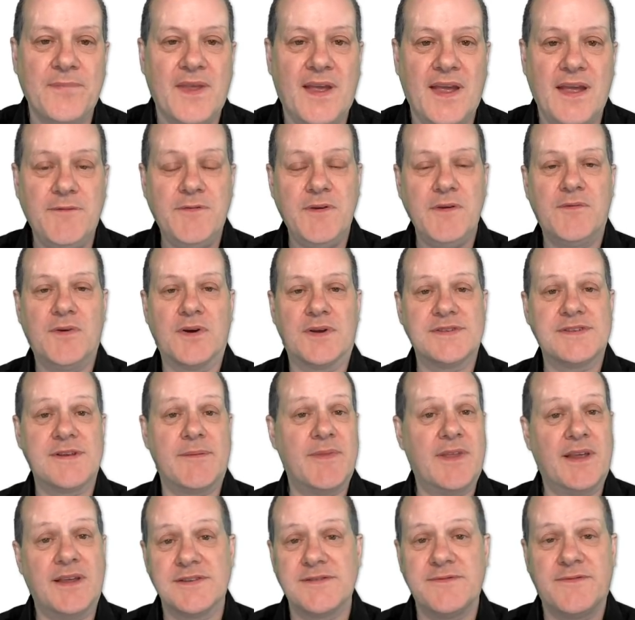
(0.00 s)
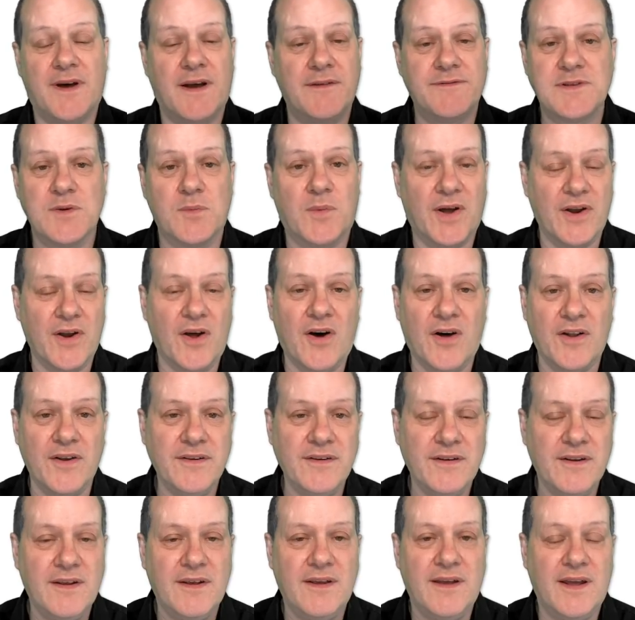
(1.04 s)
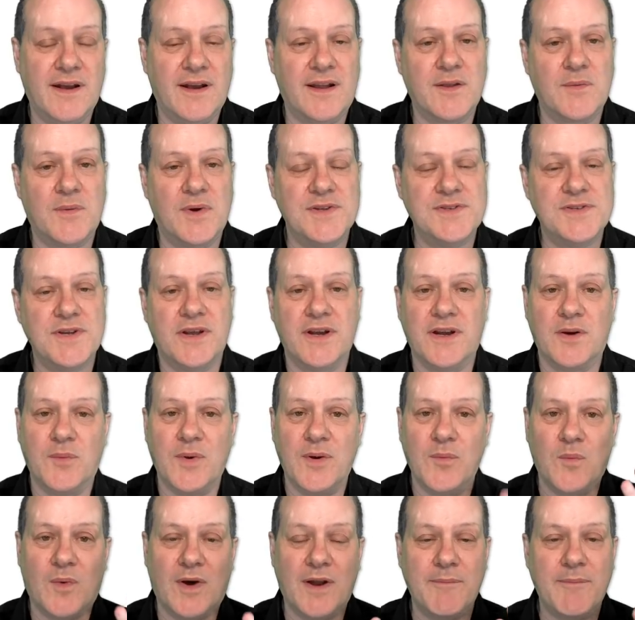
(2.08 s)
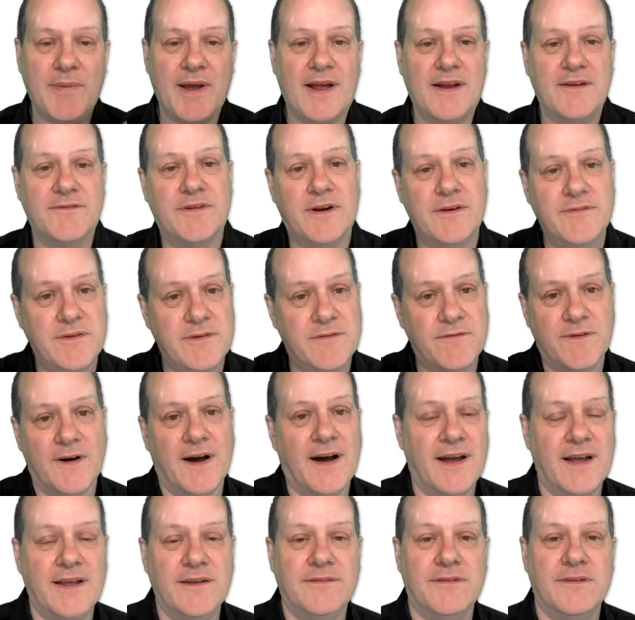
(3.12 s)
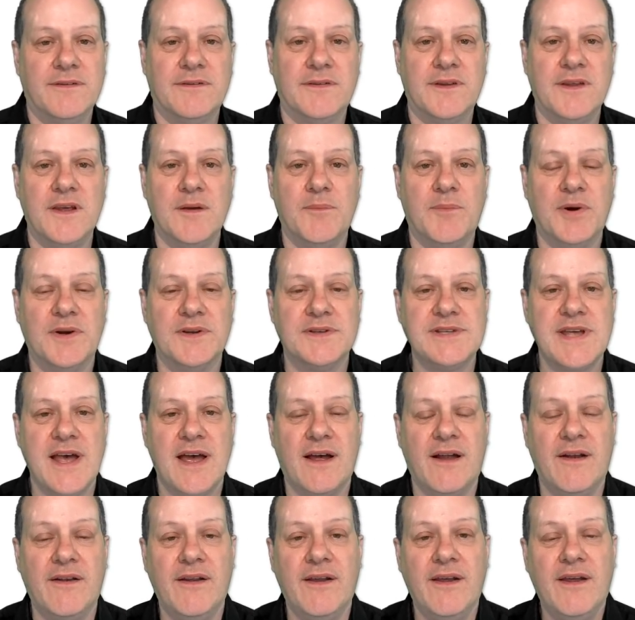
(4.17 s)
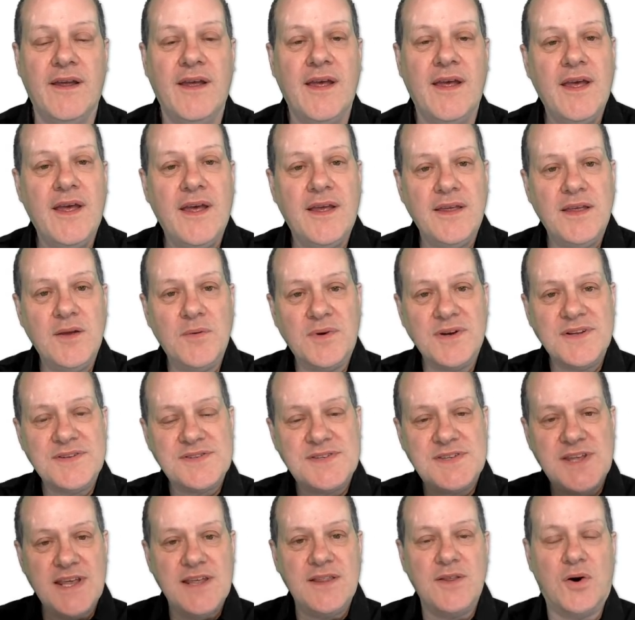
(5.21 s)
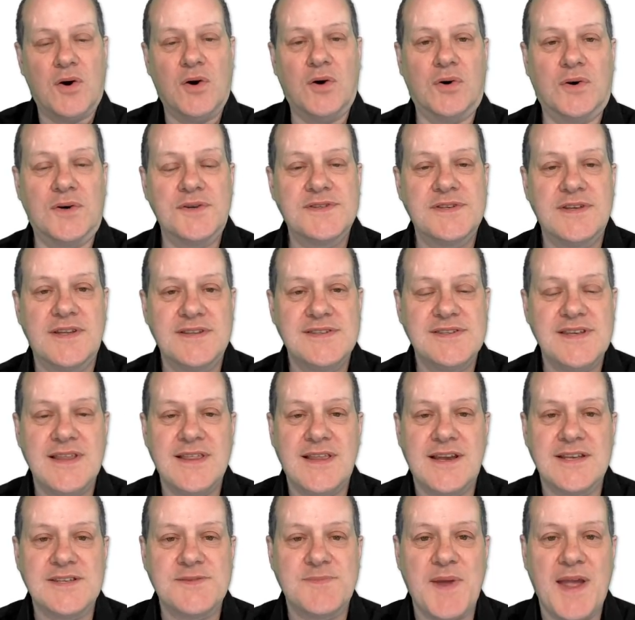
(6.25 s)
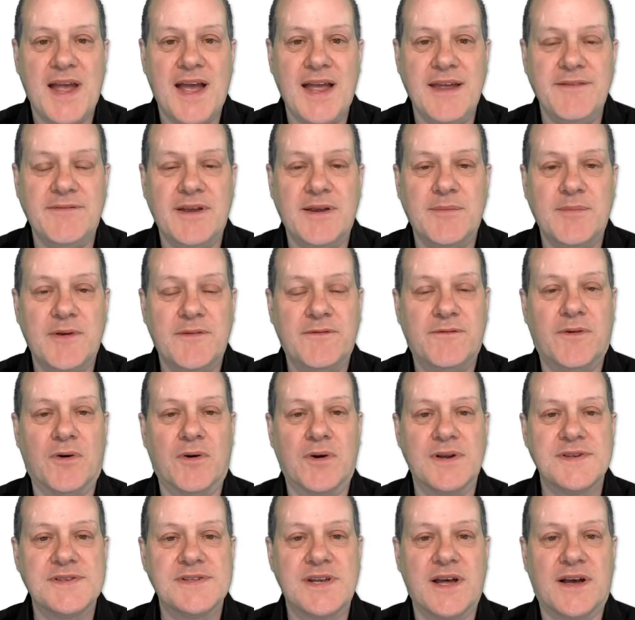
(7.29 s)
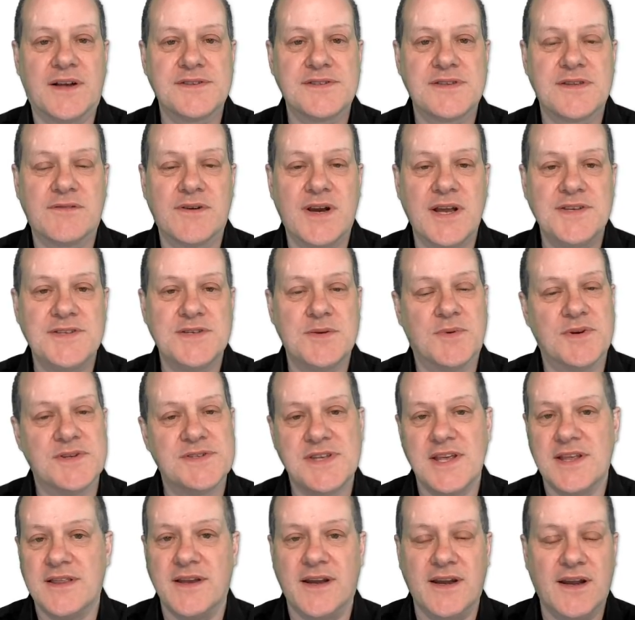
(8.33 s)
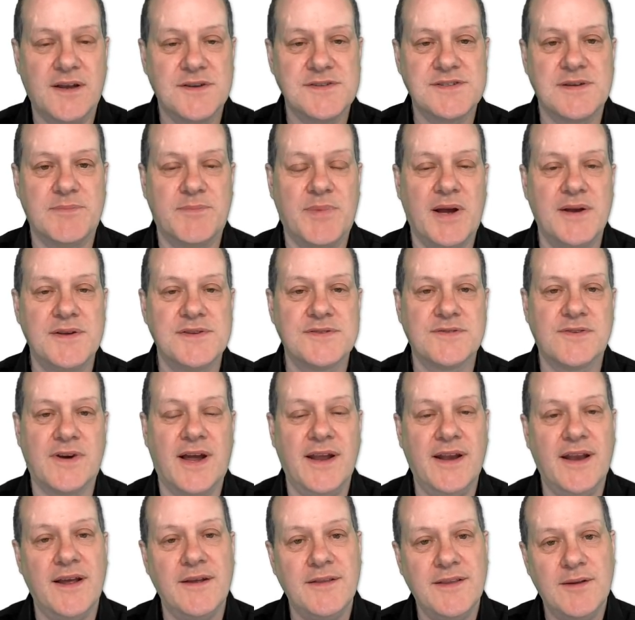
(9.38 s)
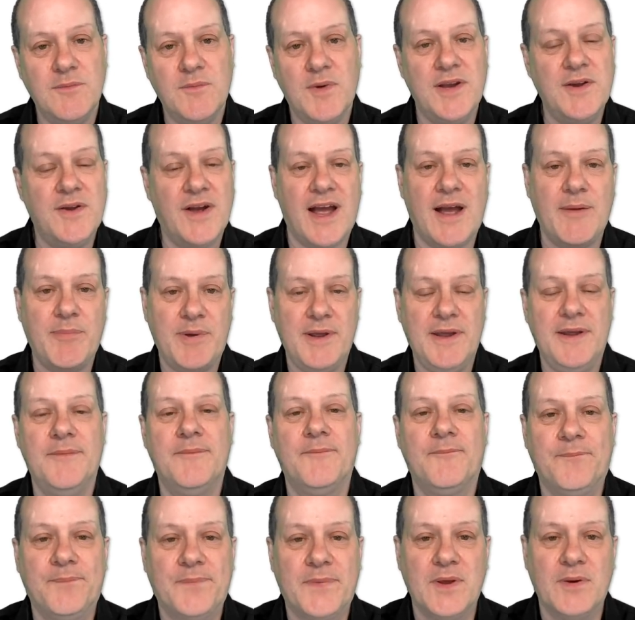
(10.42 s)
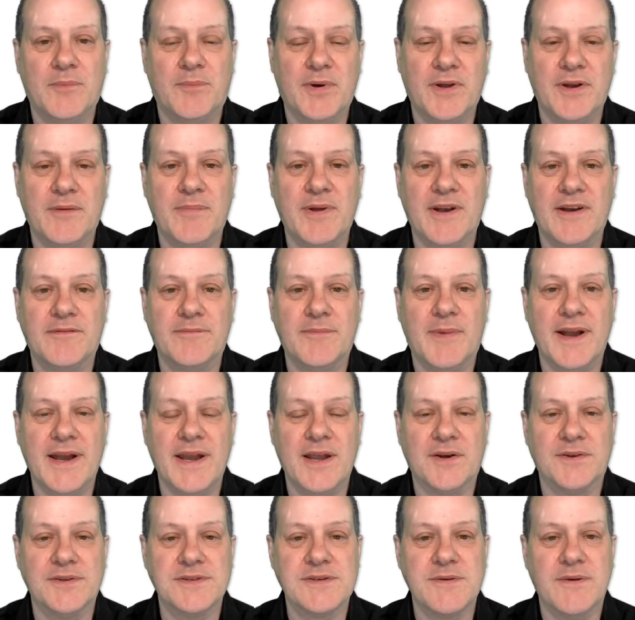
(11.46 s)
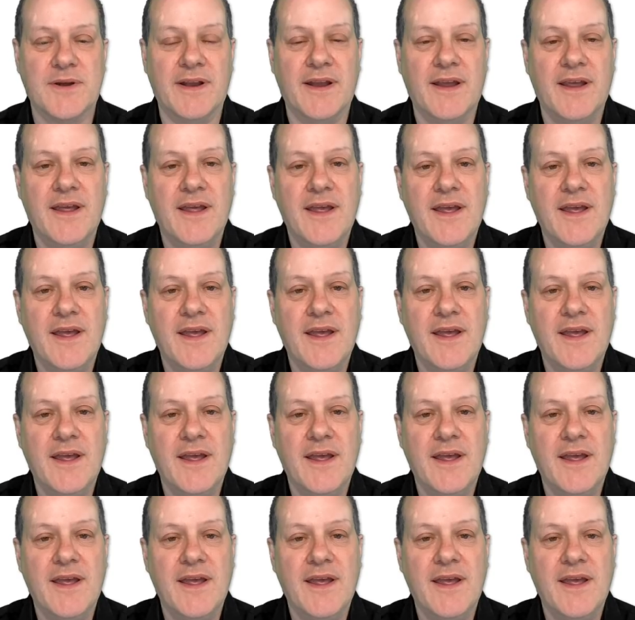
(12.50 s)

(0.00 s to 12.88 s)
If you've got something that's 5-1 on, in other words, you're going to win £1 for every 5 that you put down, you want to see the horse and see that it's behaving before it starts the race. You want to see that it goes to post right, and then when you're happy, you'll put a bit of money onto it.